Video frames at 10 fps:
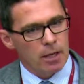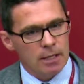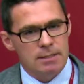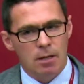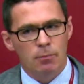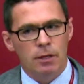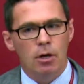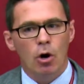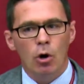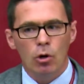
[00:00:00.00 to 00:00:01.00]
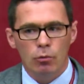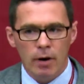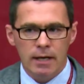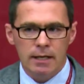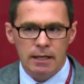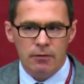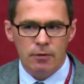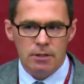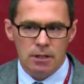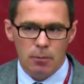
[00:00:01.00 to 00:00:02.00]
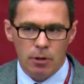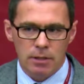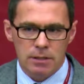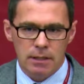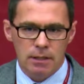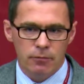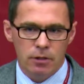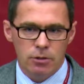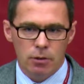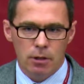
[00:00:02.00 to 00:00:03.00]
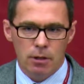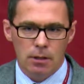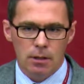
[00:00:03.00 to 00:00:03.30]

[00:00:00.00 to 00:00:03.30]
It's something already given to the personal individual,